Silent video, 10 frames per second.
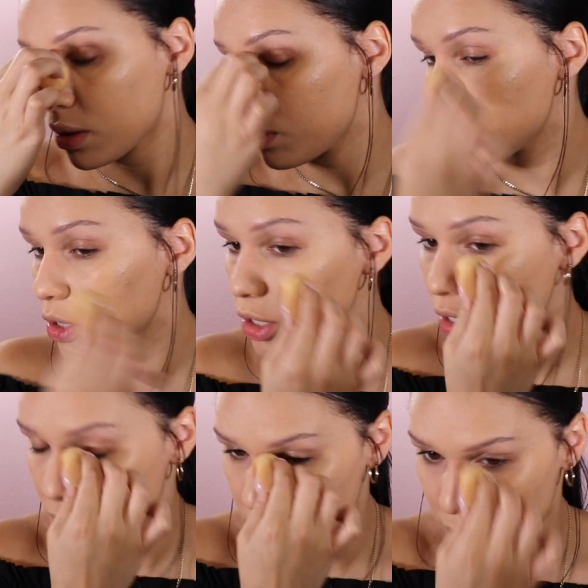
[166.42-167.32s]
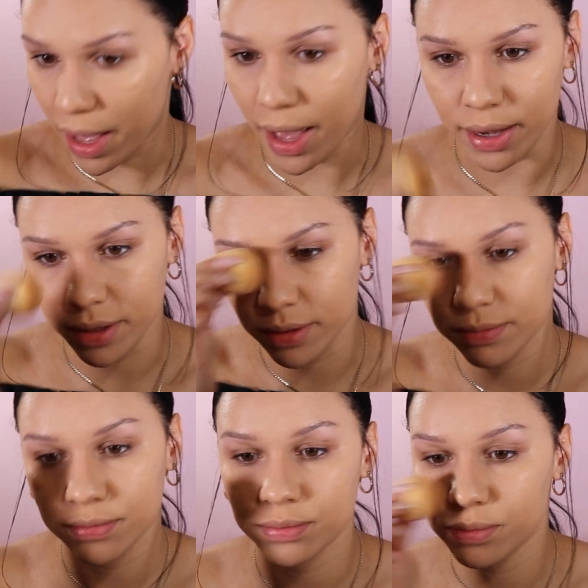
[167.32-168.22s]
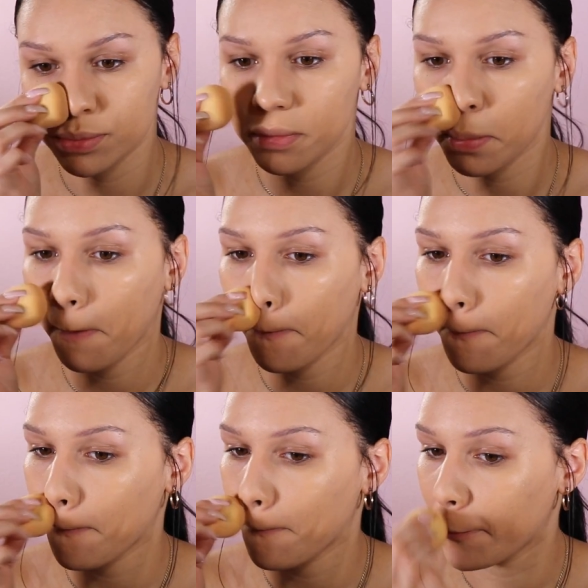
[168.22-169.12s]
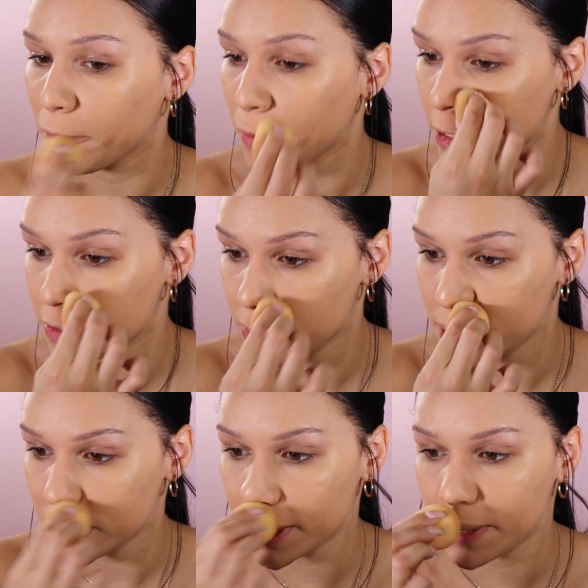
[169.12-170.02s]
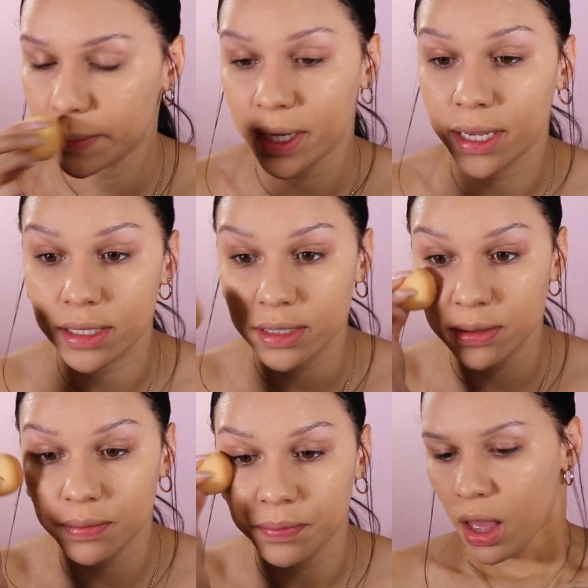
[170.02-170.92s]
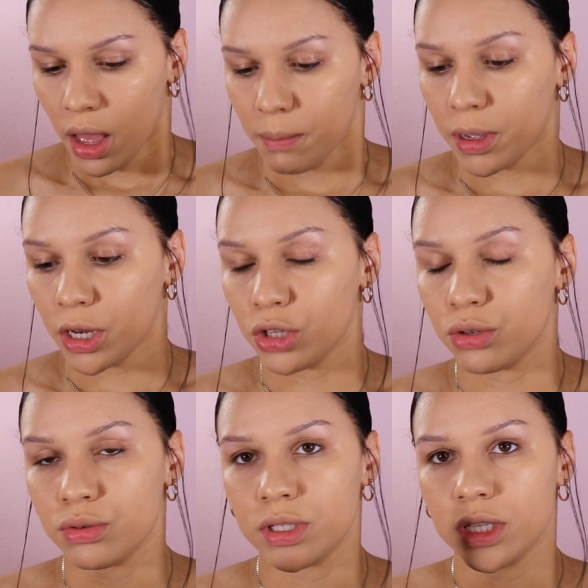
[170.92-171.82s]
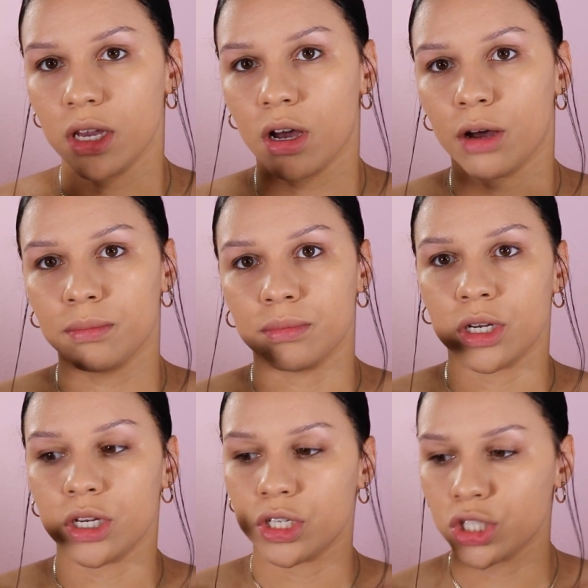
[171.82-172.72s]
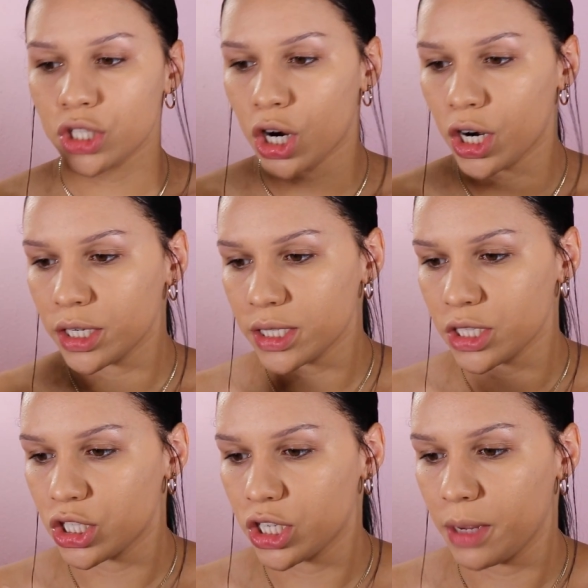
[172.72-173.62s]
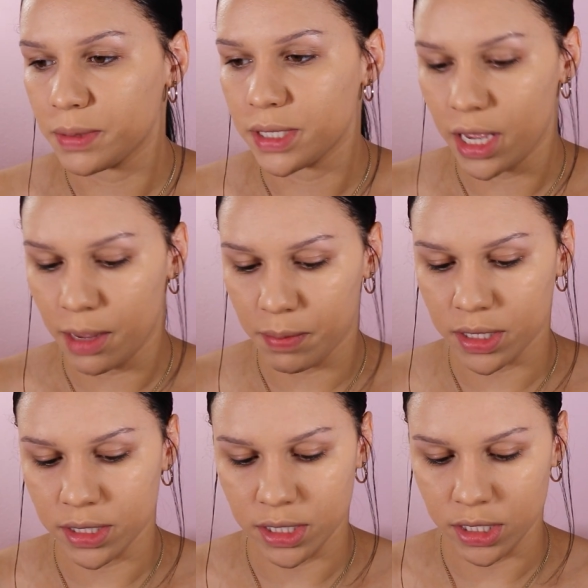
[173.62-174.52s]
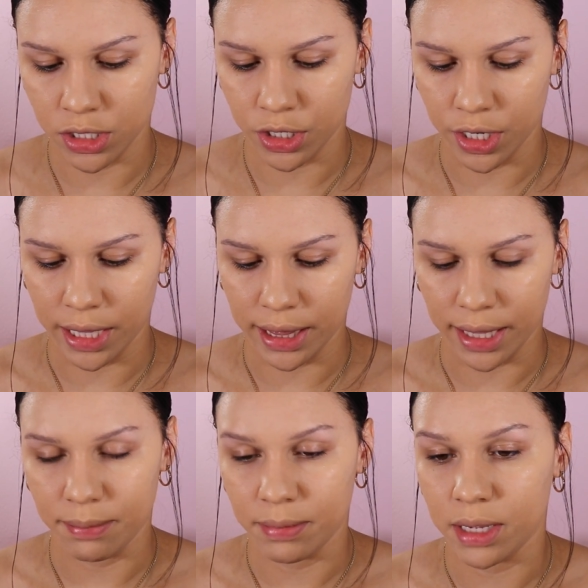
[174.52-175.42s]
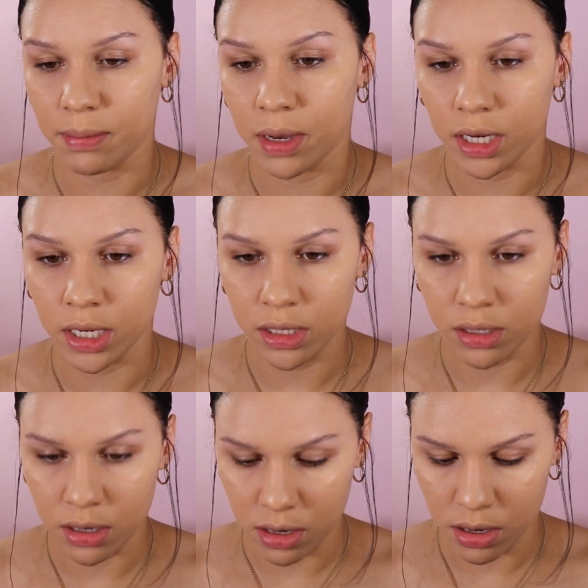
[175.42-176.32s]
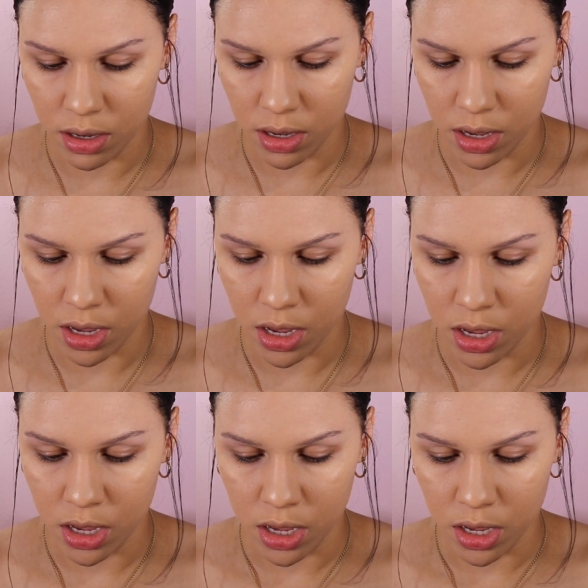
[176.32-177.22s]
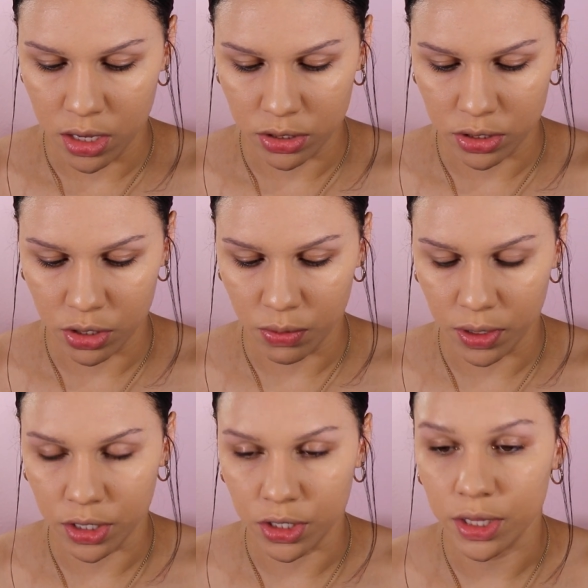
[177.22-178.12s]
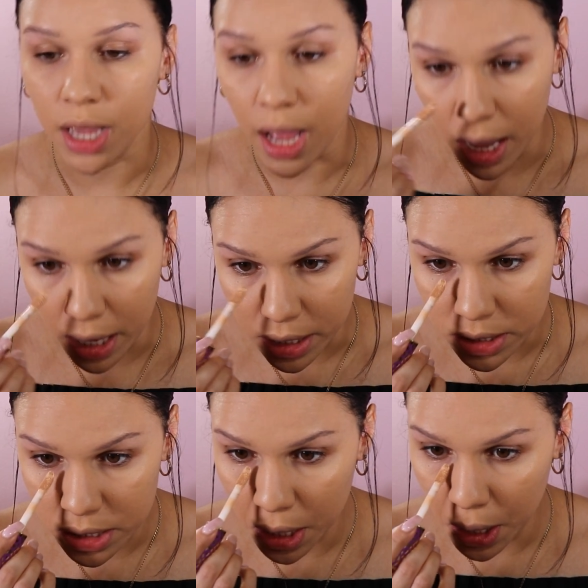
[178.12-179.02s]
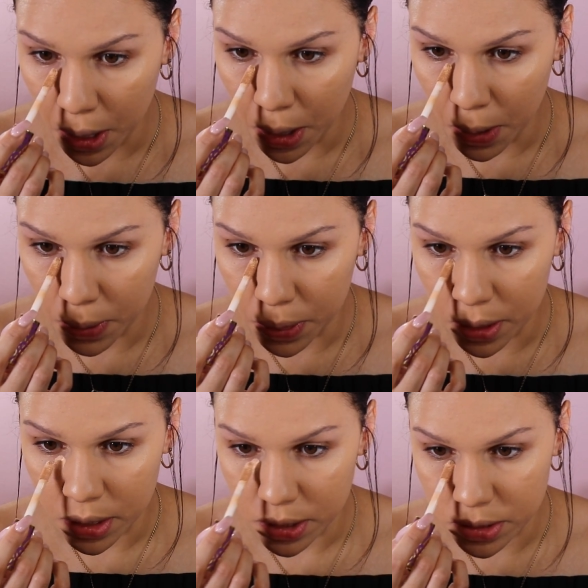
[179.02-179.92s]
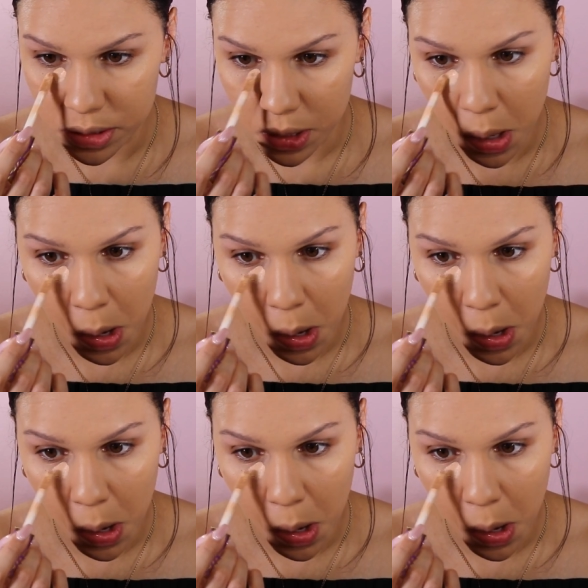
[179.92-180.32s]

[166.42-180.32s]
With the good comes the bad and vice versa, I guess. I'm gonna use the Tarte Shape Tape Concealer in Light Medium Honey. I'm going under the eyes here with this.